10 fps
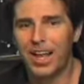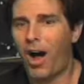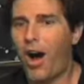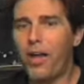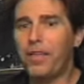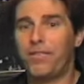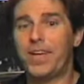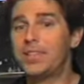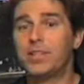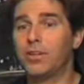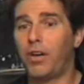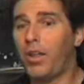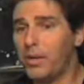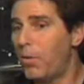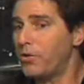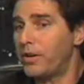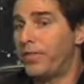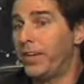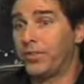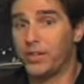All the physical, all the emotional
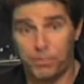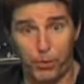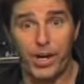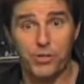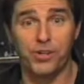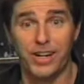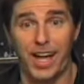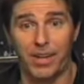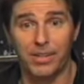feels is pressure now.